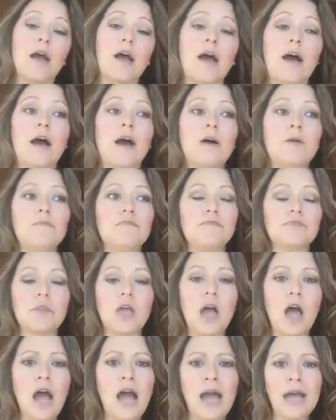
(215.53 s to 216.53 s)

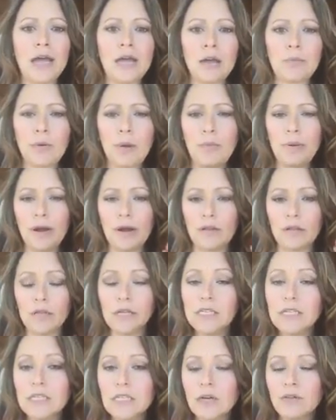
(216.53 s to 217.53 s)
I prepare a
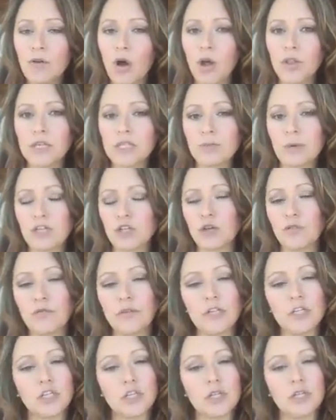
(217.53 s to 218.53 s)
list of all the special
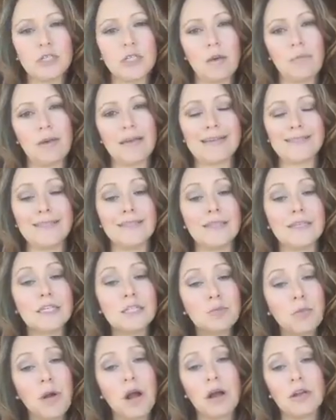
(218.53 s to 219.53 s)
features that makes
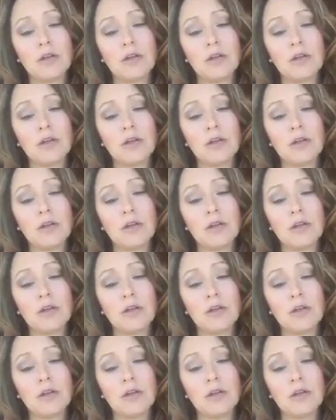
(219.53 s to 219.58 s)
this